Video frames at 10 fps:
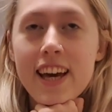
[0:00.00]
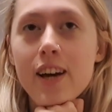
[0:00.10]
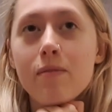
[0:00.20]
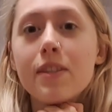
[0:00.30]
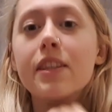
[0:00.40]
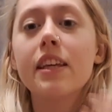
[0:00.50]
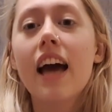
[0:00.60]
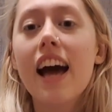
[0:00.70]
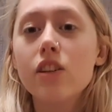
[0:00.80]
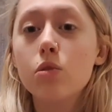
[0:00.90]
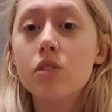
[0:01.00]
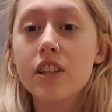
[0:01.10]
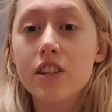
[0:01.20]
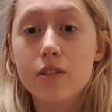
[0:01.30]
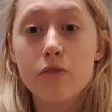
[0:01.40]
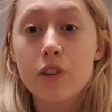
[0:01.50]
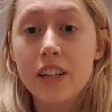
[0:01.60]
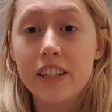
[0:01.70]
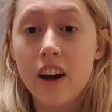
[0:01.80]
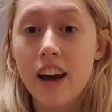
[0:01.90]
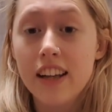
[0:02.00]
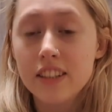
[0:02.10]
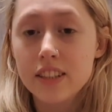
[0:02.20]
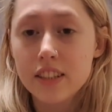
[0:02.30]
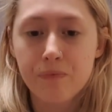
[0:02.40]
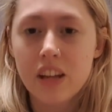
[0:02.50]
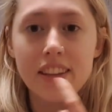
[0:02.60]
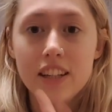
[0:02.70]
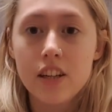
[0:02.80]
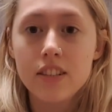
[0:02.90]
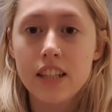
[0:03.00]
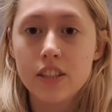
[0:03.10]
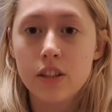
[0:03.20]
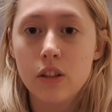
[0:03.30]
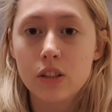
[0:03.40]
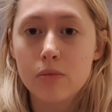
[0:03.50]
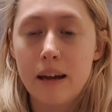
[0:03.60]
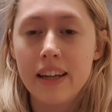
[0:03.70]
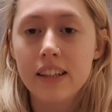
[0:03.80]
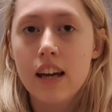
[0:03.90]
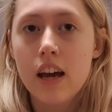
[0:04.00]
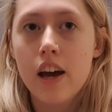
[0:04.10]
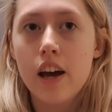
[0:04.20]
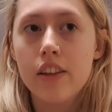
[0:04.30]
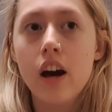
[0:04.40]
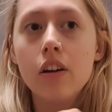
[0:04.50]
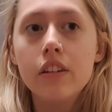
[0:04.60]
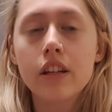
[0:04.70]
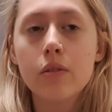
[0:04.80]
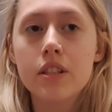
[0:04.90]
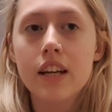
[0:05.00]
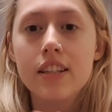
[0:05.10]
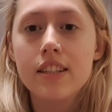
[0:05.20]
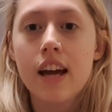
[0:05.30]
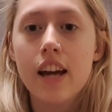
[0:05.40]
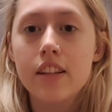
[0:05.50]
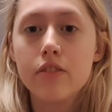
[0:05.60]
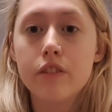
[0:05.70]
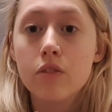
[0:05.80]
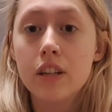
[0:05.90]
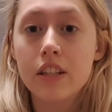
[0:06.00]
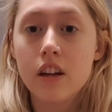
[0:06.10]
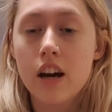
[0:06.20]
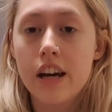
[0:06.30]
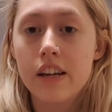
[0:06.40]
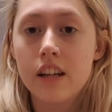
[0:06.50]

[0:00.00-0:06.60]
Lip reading: So the actual dishes are really nice, and they don't take too long to make. The only thing I would say today, I did feel really tired.